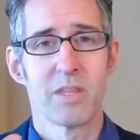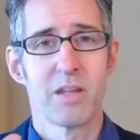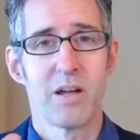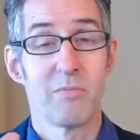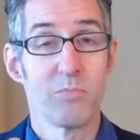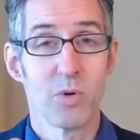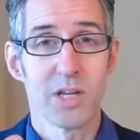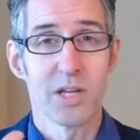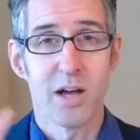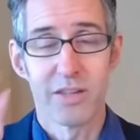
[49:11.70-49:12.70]
I have
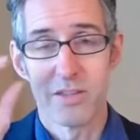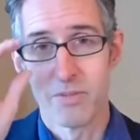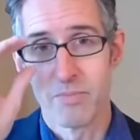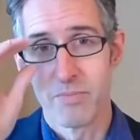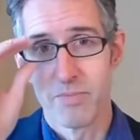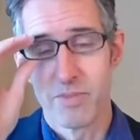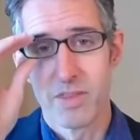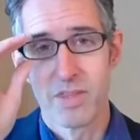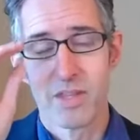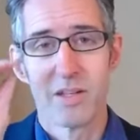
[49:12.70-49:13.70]
boycotted them.
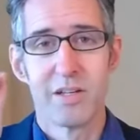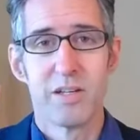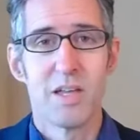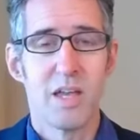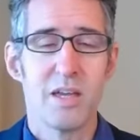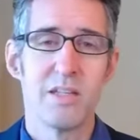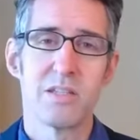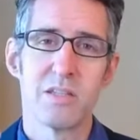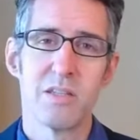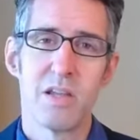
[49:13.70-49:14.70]
And
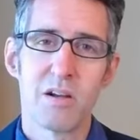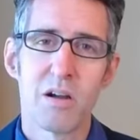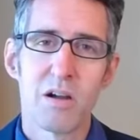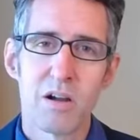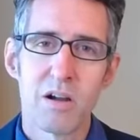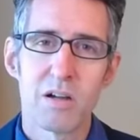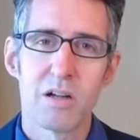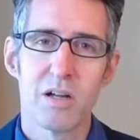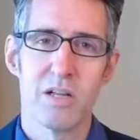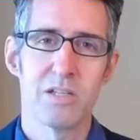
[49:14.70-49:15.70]
there are
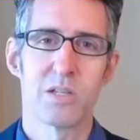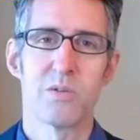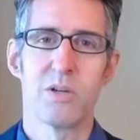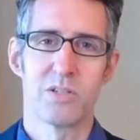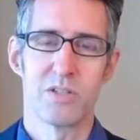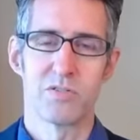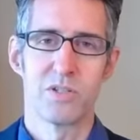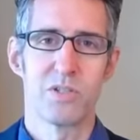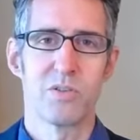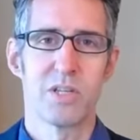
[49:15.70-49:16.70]
consequences
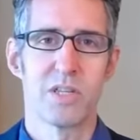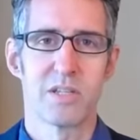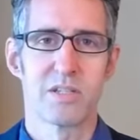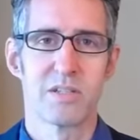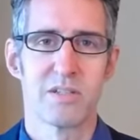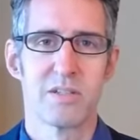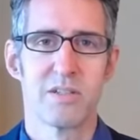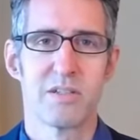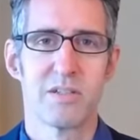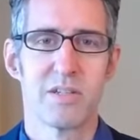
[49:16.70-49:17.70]
for doing this.
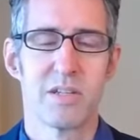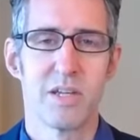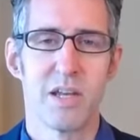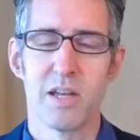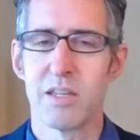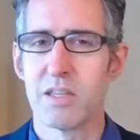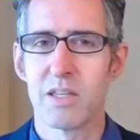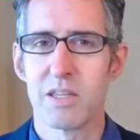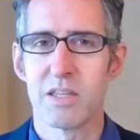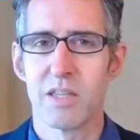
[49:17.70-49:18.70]
And I
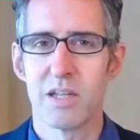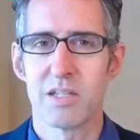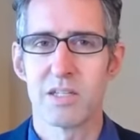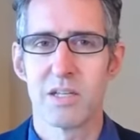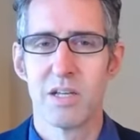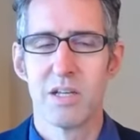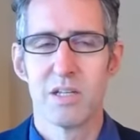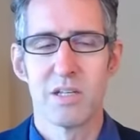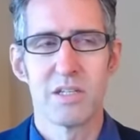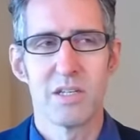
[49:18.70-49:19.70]
think that's,
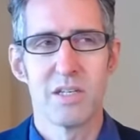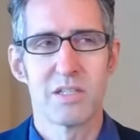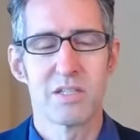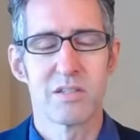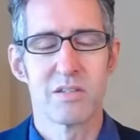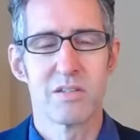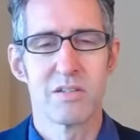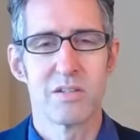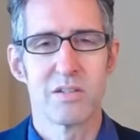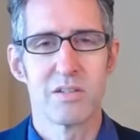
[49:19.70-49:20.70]
it, it's
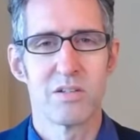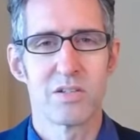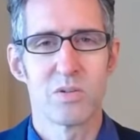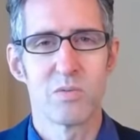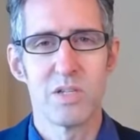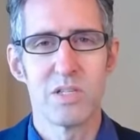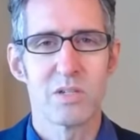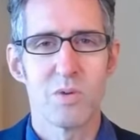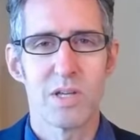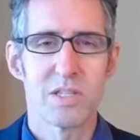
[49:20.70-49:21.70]
there's a
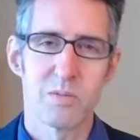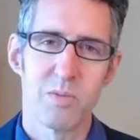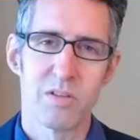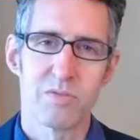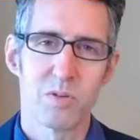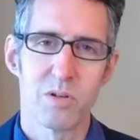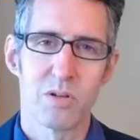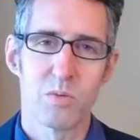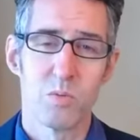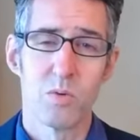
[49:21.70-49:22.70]
reason why this
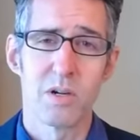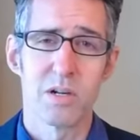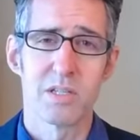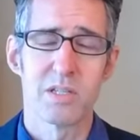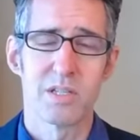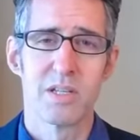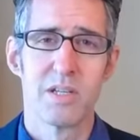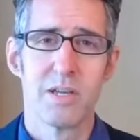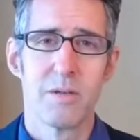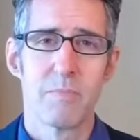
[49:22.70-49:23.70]
metaphor works,
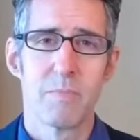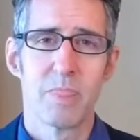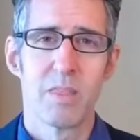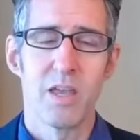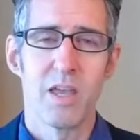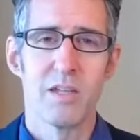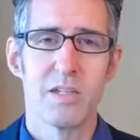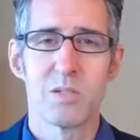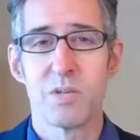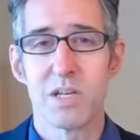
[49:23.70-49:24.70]
and
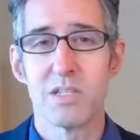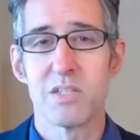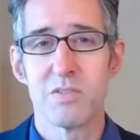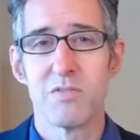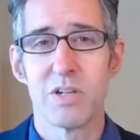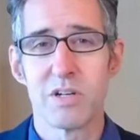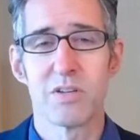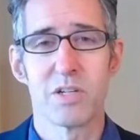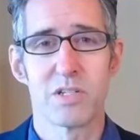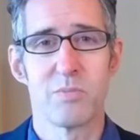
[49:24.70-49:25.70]
it's because it's very,
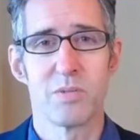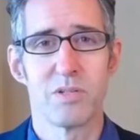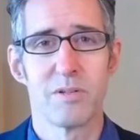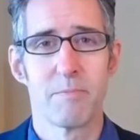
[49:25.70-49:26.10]
very simple.